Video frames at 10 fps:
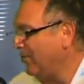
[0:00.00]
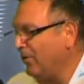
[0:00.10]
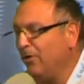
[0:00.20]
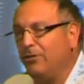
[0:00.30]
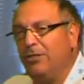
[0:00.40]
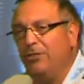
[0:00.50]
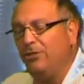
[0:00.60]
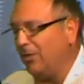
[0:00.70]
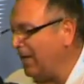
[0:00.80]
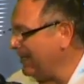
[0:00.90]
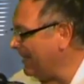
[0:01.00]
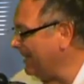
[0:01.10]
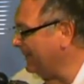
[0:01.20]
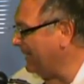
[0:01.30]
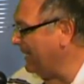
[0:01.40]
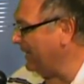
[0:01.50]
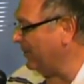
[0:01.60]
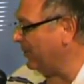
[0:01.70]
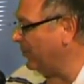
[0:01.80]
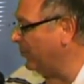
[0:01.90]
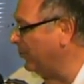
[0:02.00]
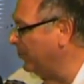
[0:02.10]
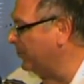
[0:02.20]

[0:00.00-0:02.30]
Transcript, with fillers: Thursday, July 19th through